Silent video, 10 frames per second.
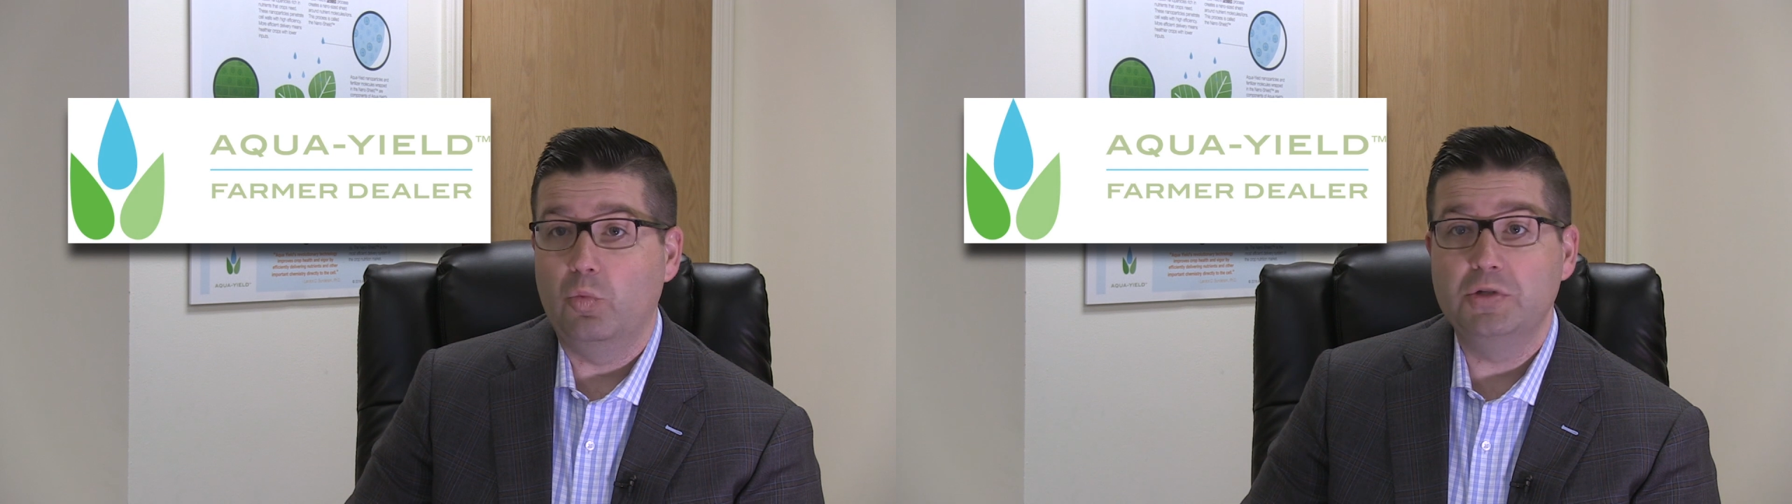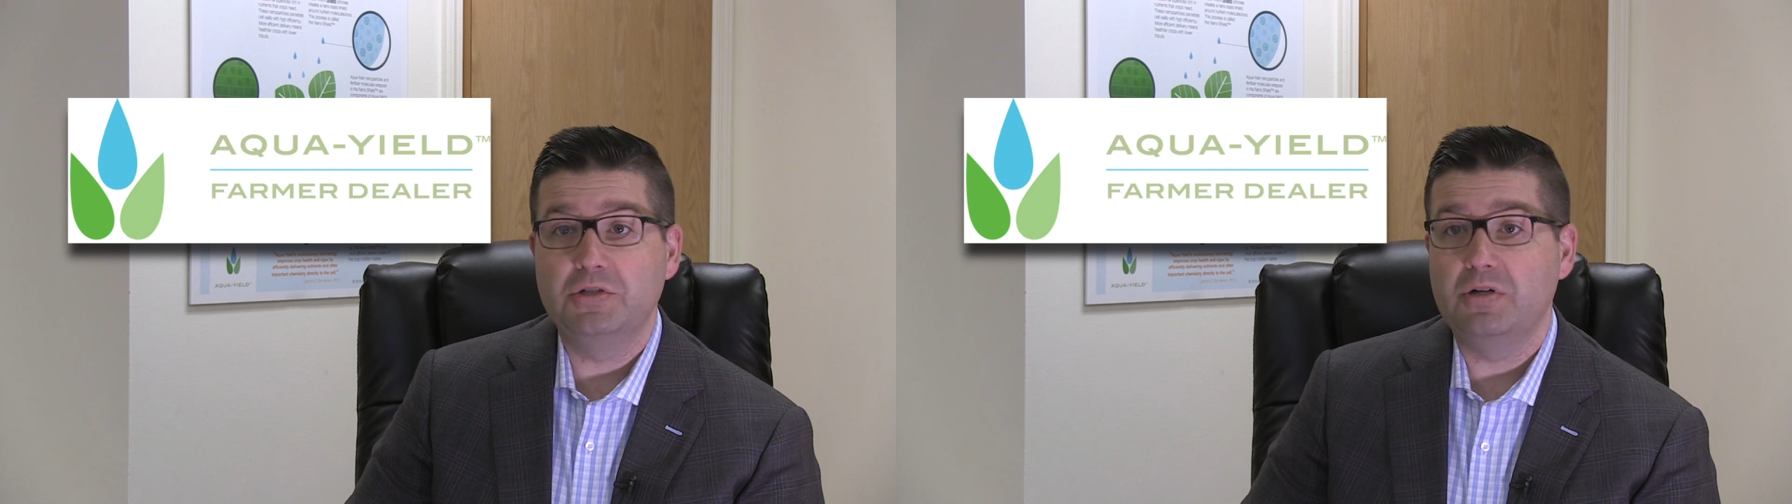
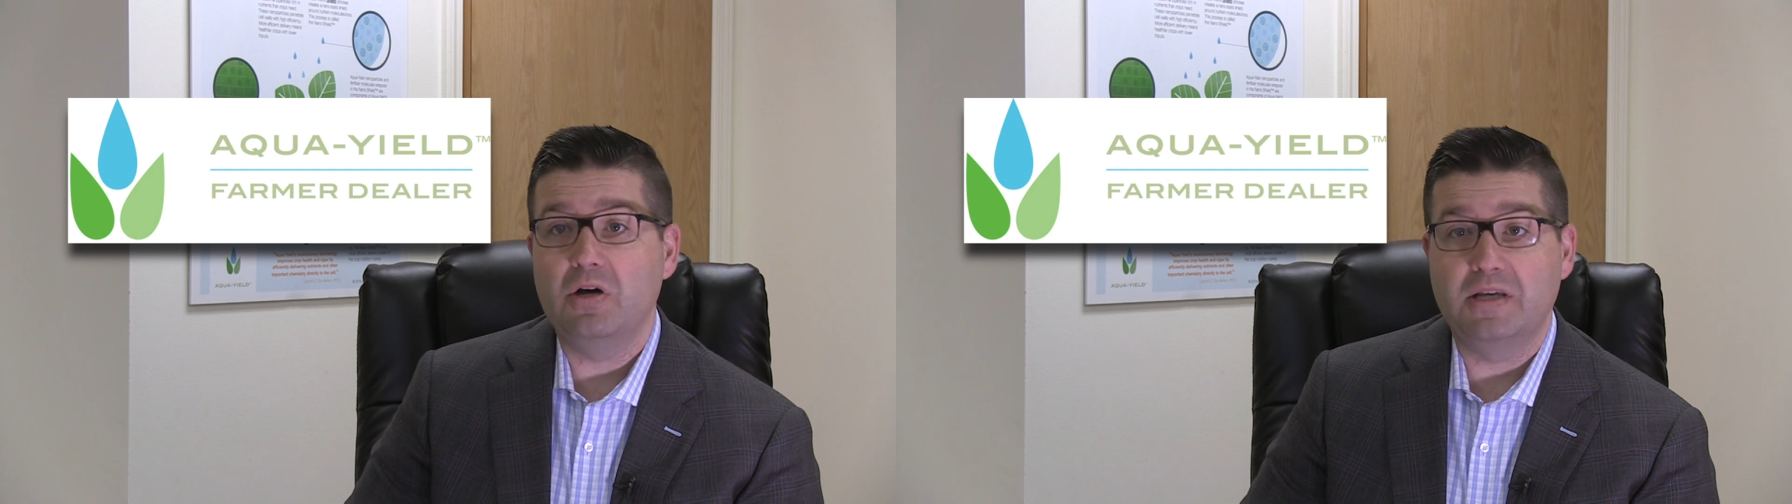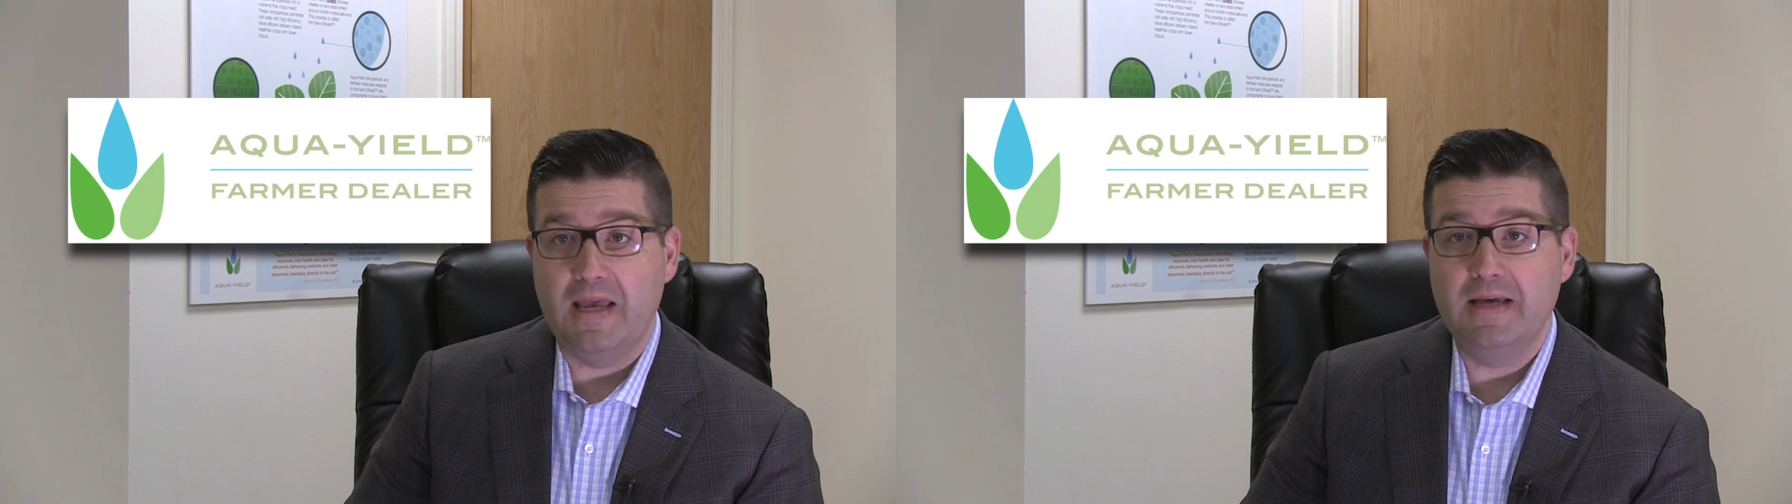
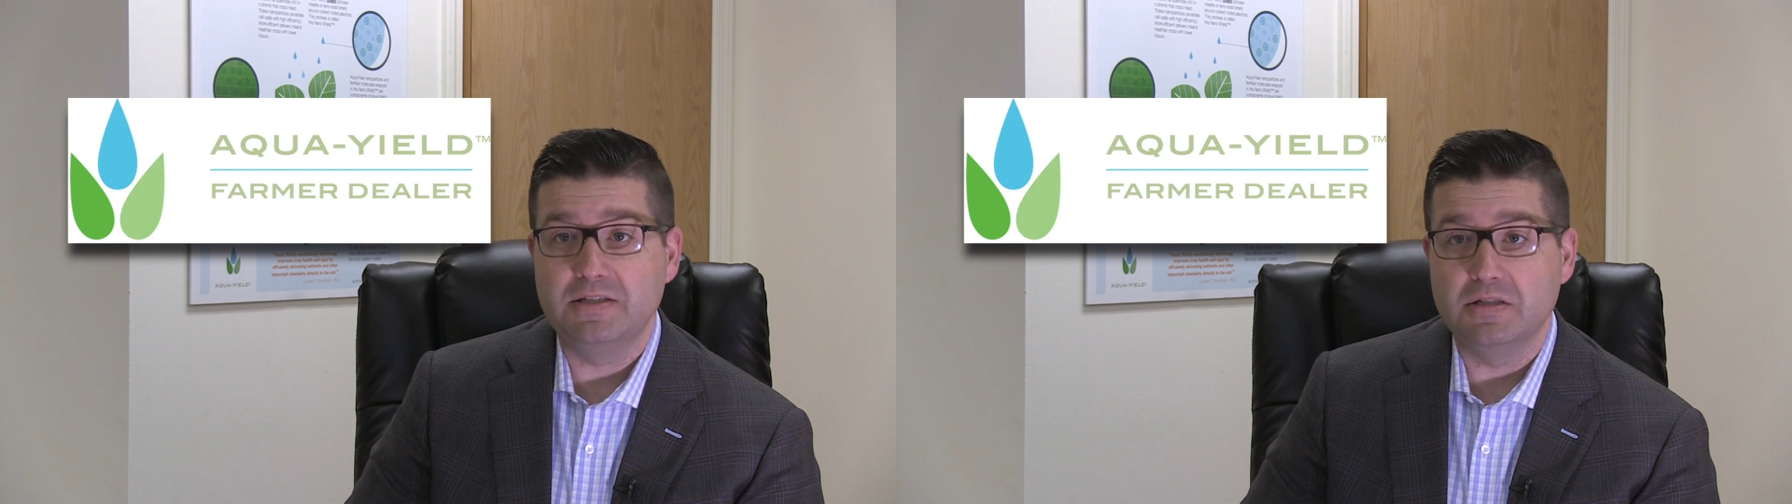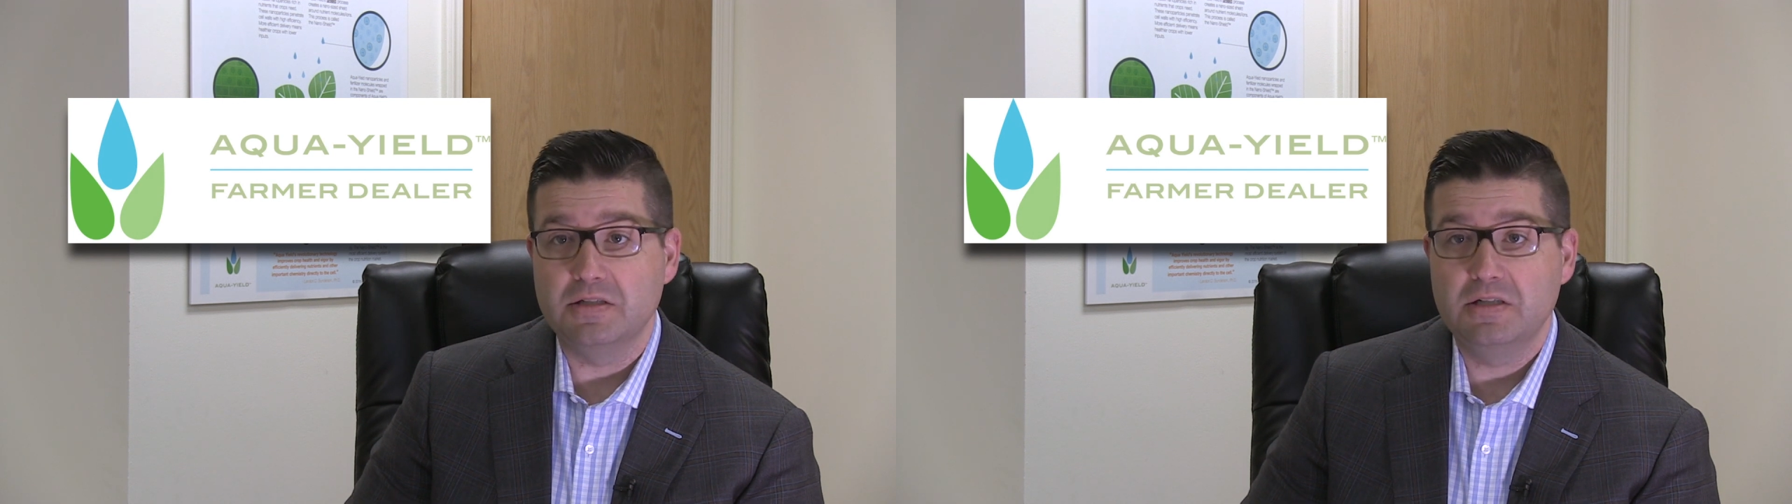Wichita,
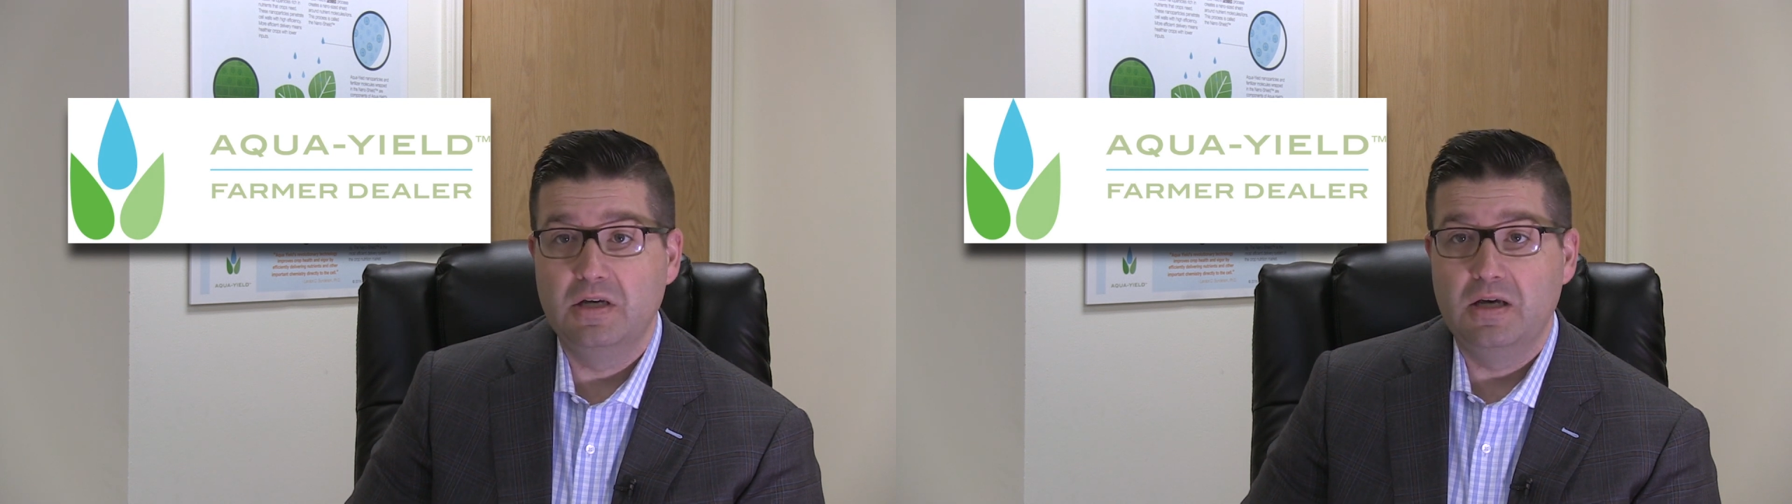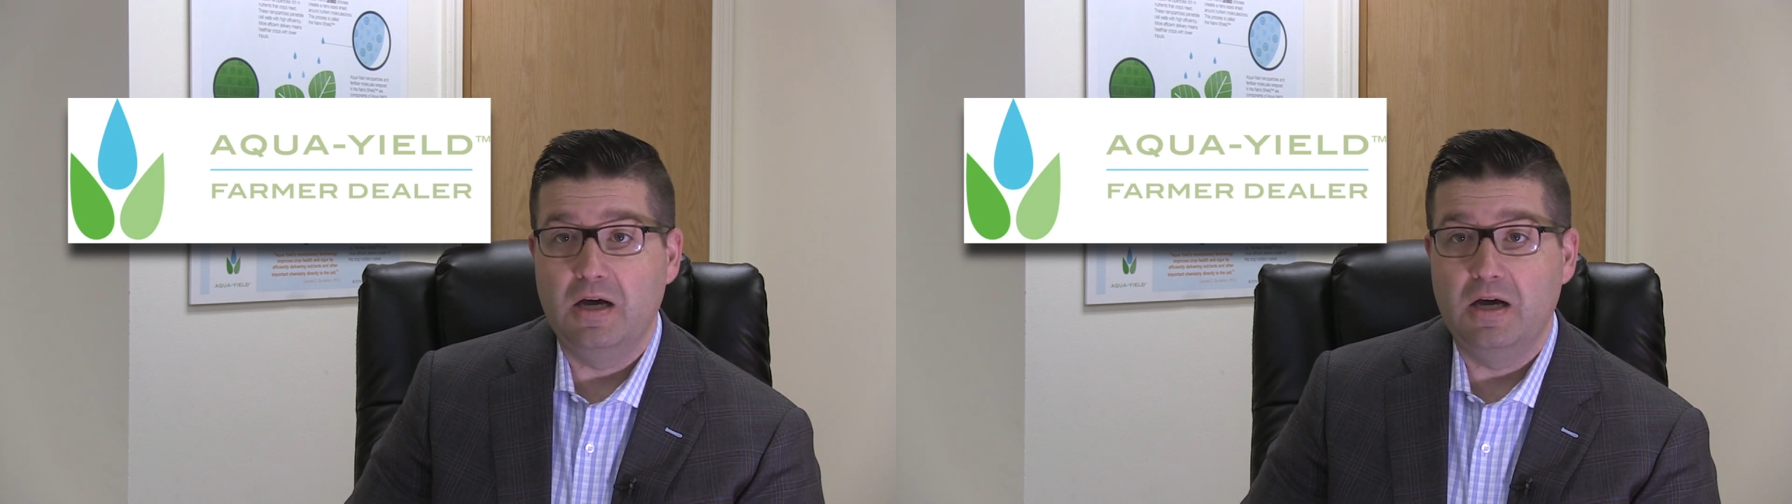Kansas.